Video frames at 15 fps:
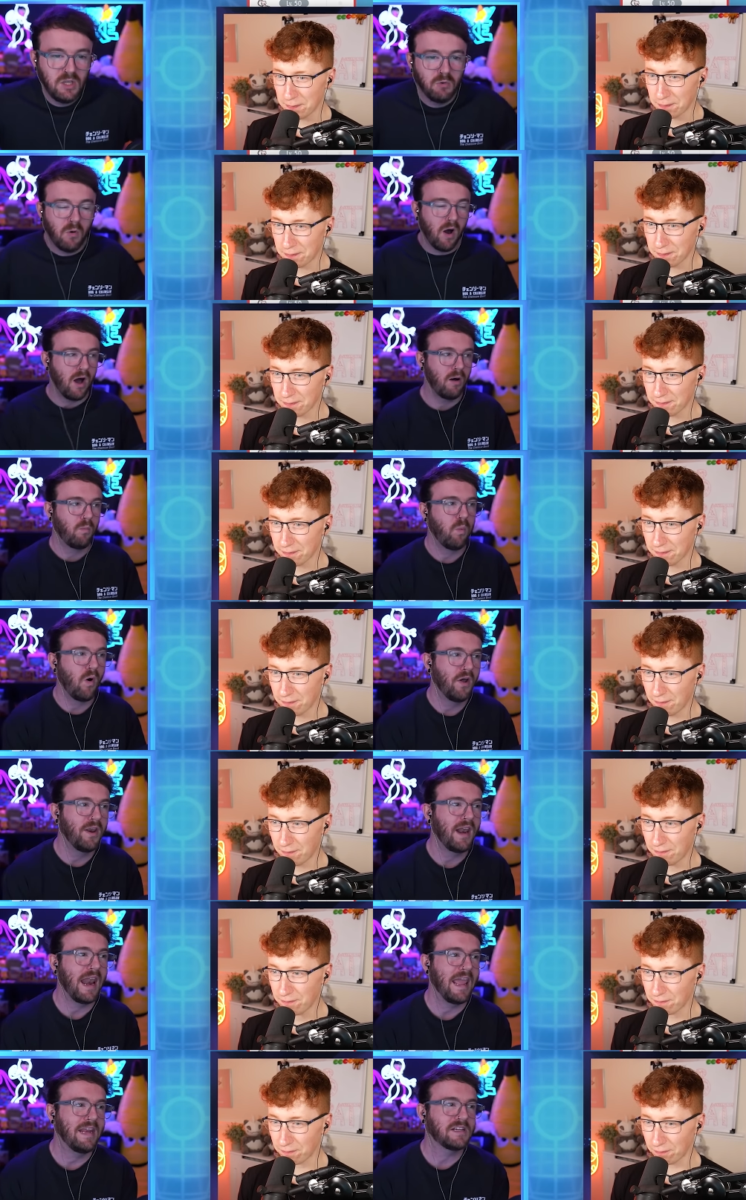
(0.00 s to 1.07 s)
Speaker 1: You are one
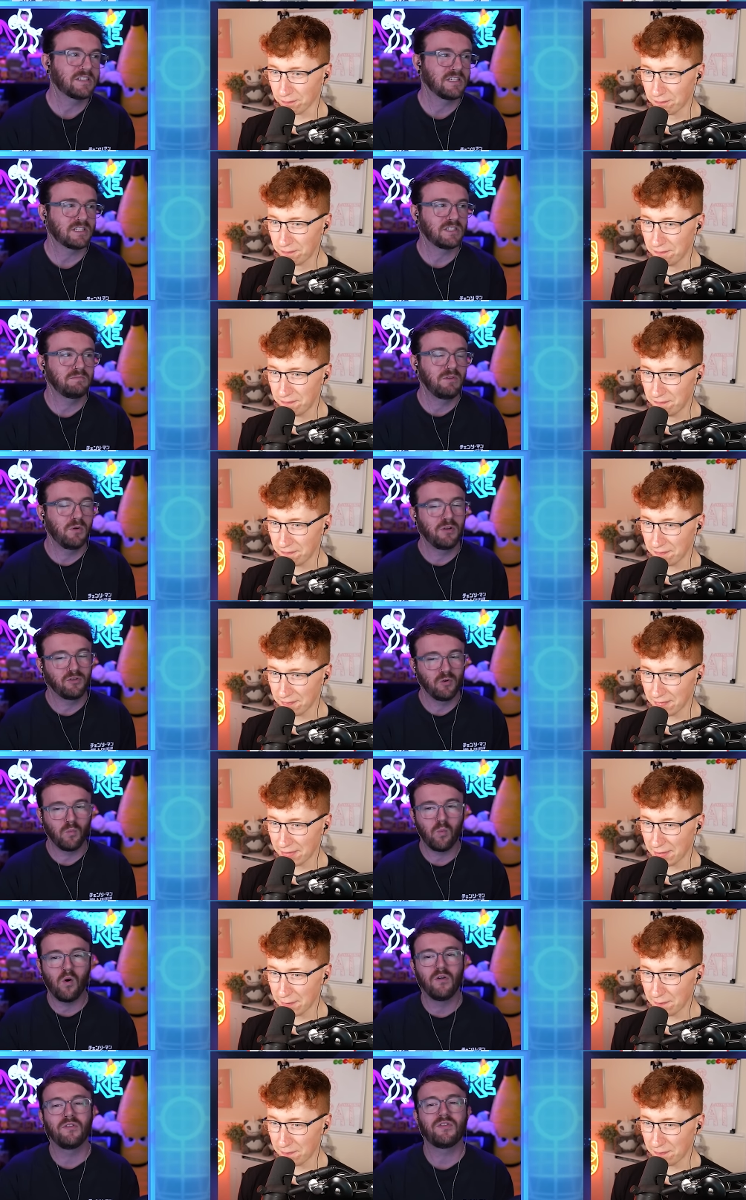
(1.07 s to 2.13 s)
lane system. You only do
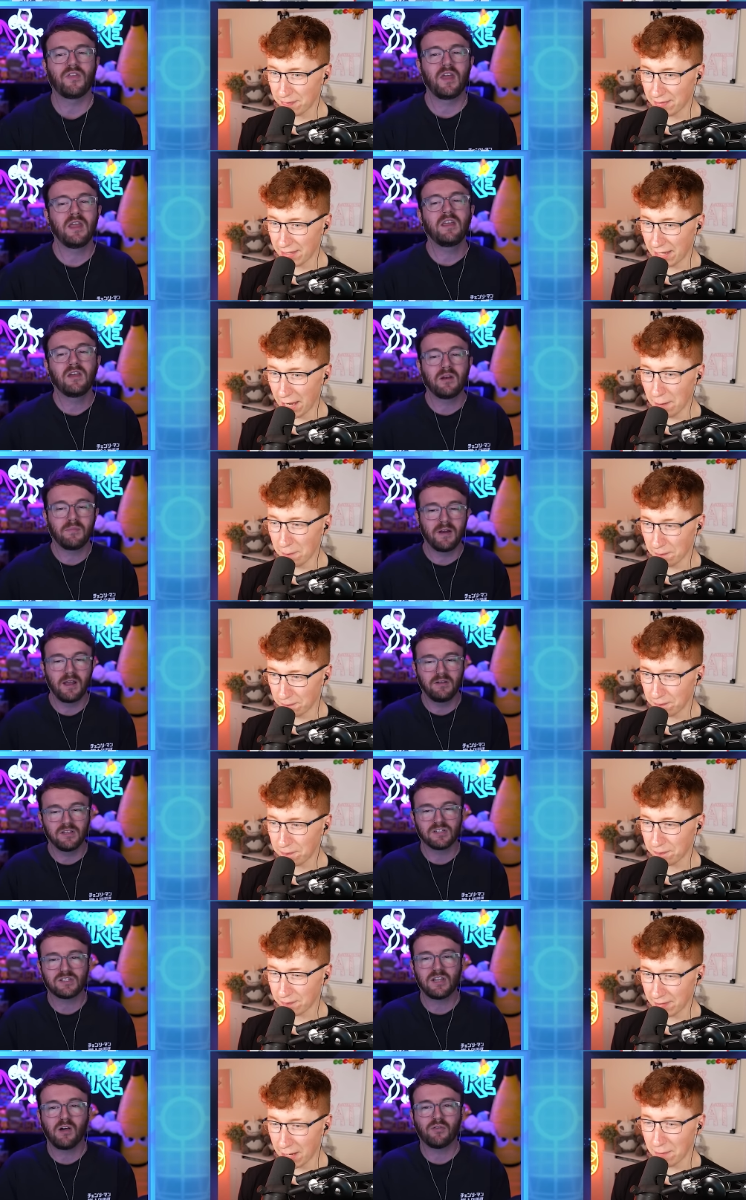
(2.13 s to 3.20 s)
one thing. Yep. You're going to bring out your
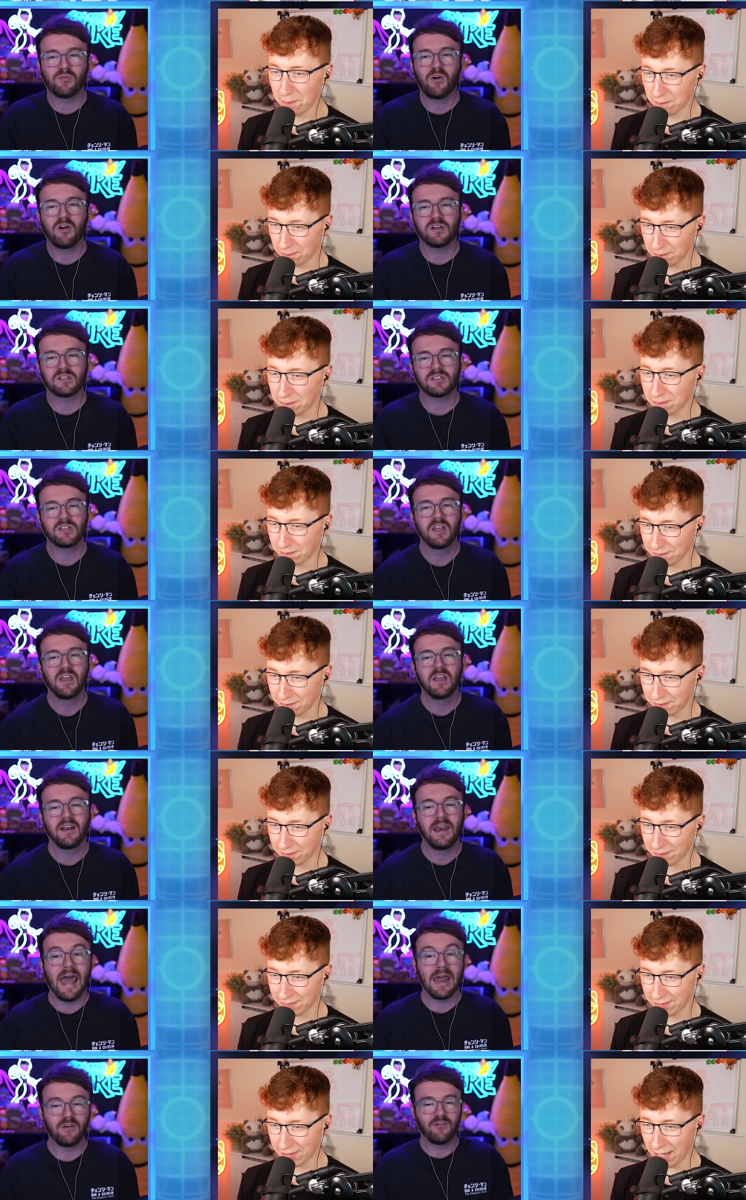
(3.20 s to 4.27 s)
Stealth yep. Rocks.
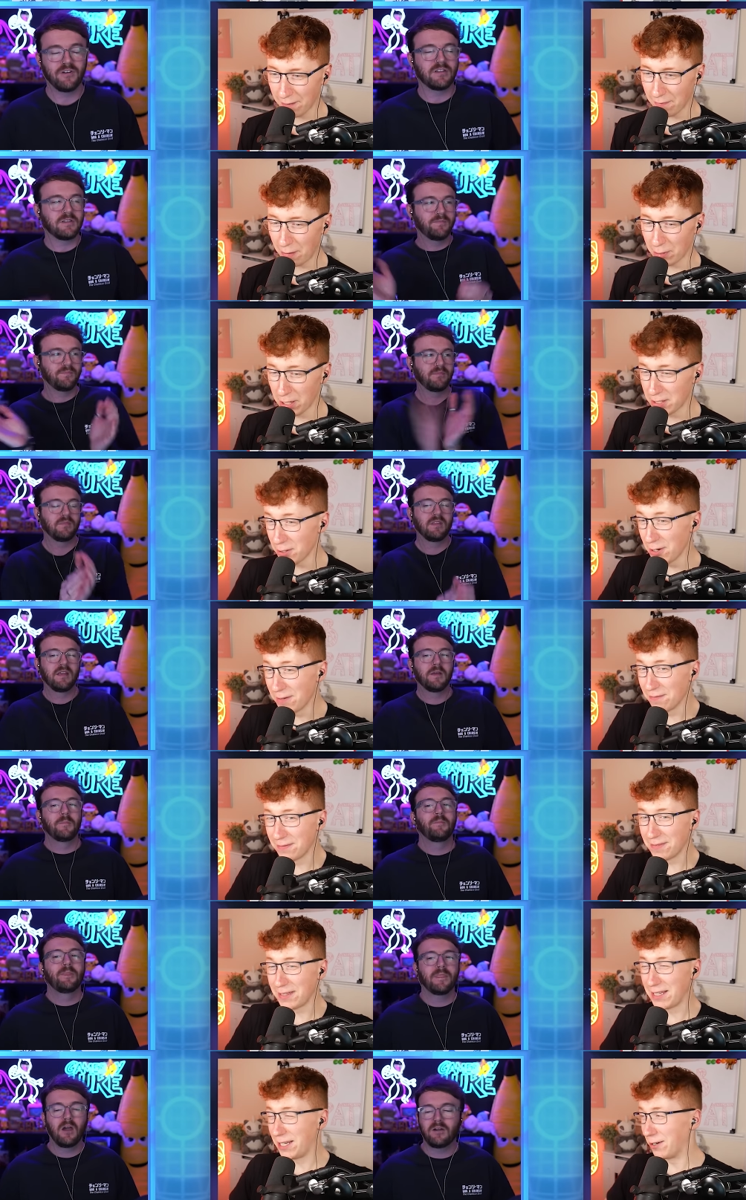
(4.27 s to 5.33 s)
Landorus. Yep, I'm going to do it.
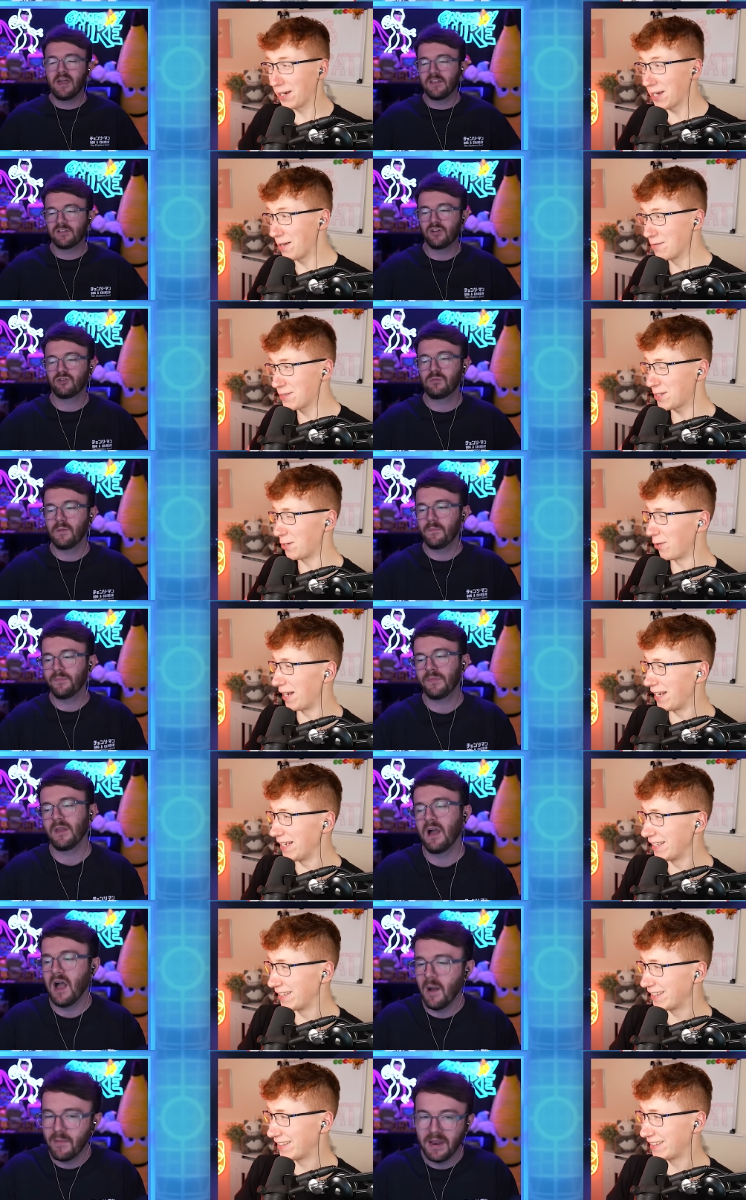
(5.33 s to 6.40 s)
Here okay, it comes. So you ready?
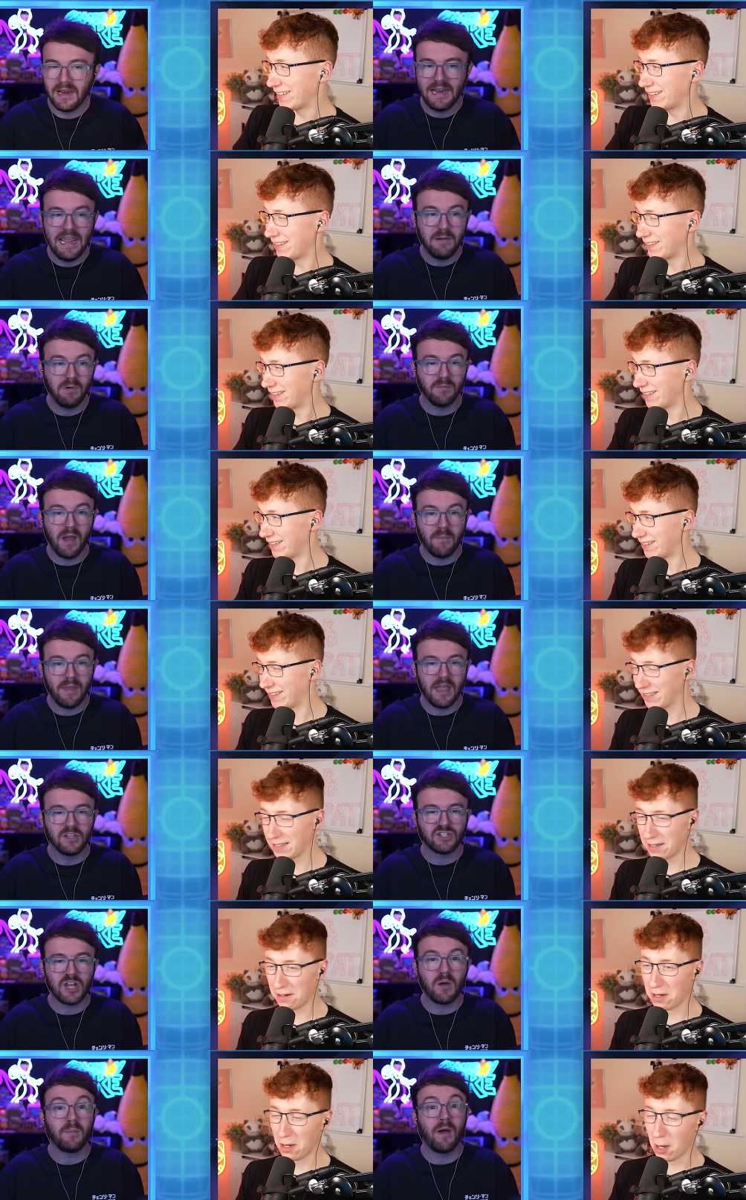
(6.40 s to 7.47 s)
I'm going to lead with my
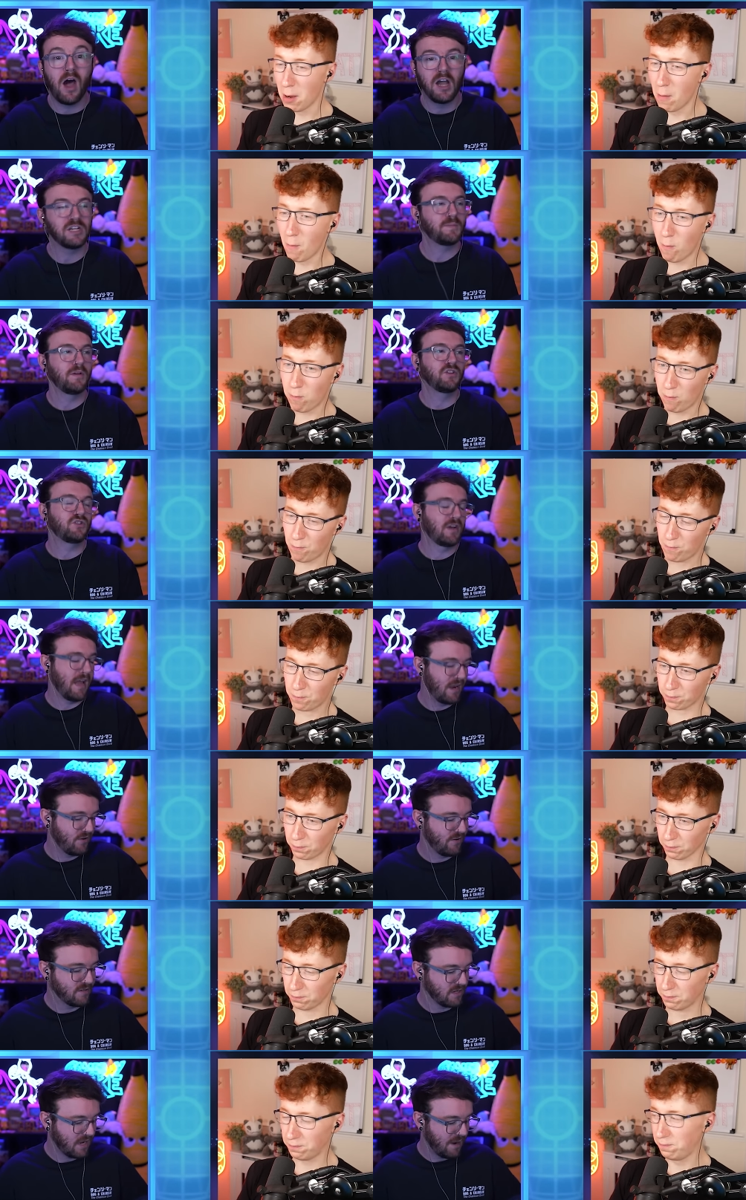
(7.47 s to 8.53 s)
Mienshao and I'm going to Ice Punch your
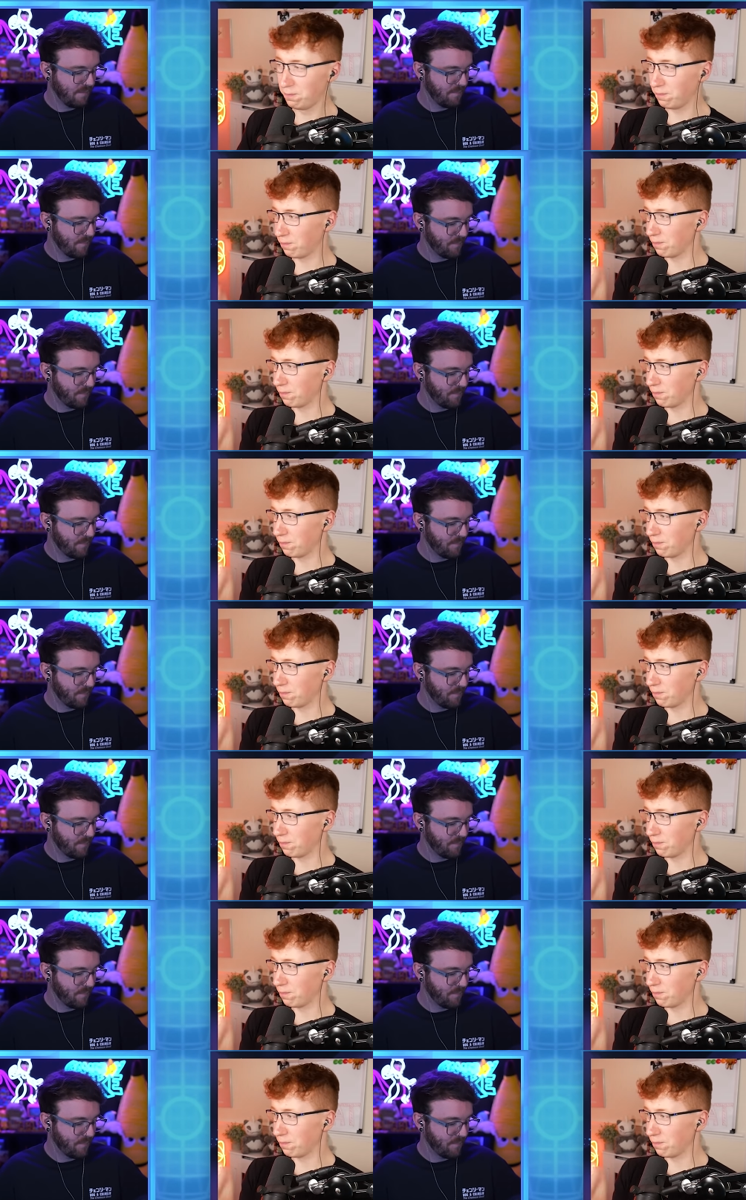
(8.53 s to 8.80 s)
Landorus, okay?